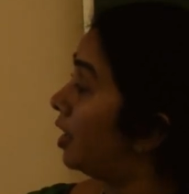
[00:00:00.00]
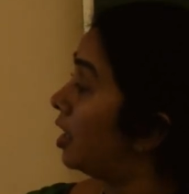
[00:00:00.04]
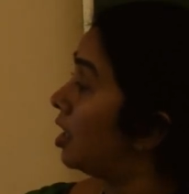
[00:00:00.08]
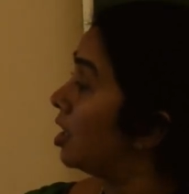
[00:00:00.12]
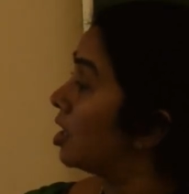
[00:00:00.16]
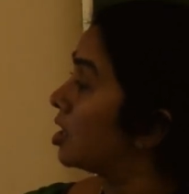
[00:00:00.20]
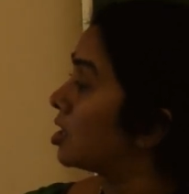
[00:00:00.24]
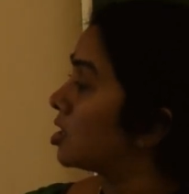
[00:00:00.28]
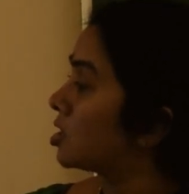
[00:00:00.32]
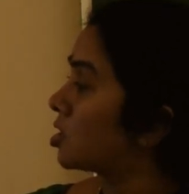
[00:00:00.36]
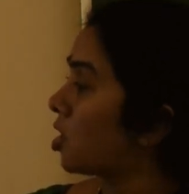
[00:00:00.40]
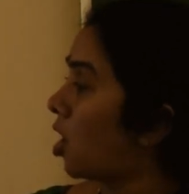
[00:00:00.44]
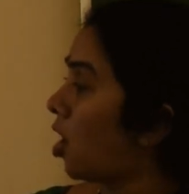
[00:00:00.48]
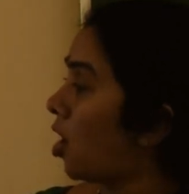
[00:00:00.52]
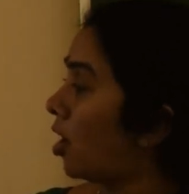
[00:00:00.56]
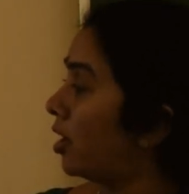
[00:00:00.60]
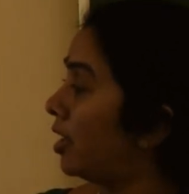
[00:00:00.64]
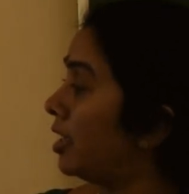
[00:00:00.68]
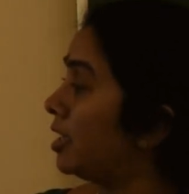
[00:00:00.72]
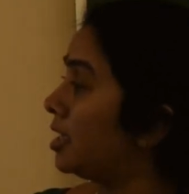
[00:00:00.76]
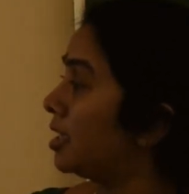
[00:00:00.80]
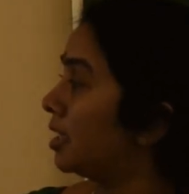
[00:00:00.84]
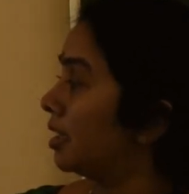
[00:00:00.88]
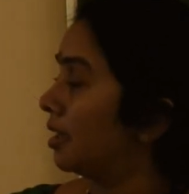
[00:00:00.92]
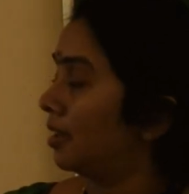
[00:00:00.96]
the
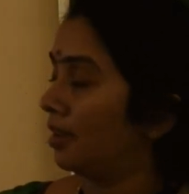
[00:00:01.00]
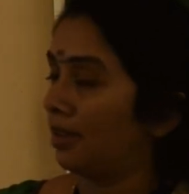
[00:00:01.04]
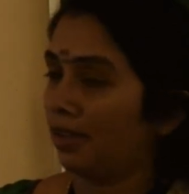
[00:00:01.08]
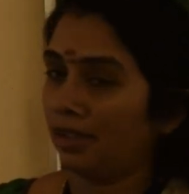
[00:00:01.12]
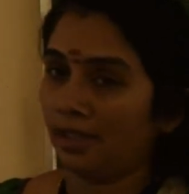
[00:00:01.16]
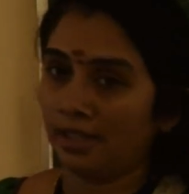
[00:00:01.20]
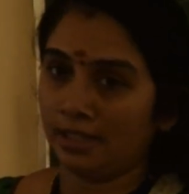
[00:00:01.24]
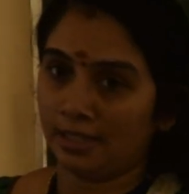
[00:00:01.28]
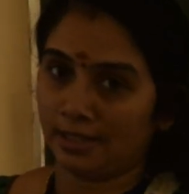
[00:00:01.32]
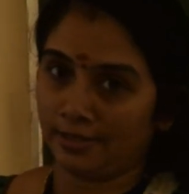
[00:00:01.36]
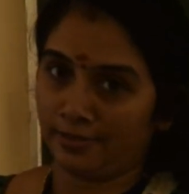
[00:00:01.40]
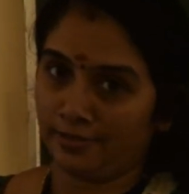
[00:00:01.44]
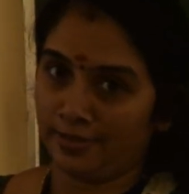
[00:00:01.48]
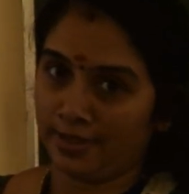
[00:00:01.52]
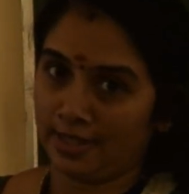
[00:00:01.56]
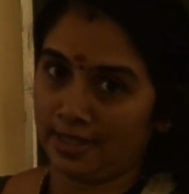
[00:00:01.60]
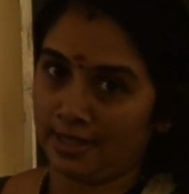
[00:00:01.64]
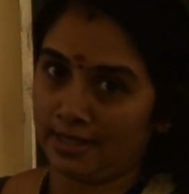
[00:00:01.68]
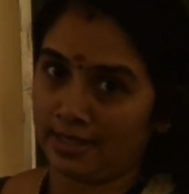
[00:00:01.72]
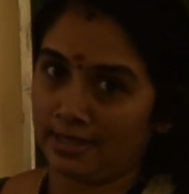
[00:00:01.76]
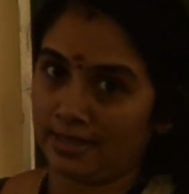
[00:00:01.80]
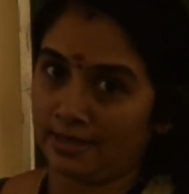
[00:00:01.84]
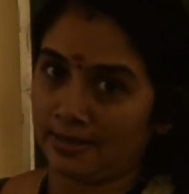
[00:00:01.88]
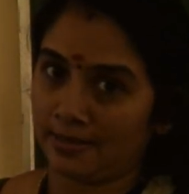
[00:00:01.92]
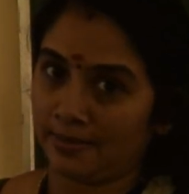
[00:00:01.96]
solid
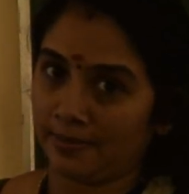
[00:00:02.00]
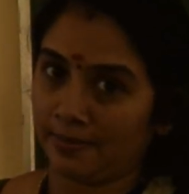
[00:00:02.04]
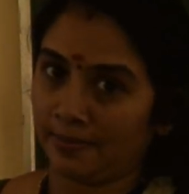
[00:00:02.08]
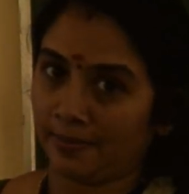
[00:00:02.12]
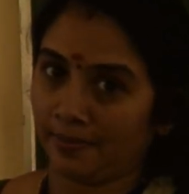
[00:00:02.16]
interface.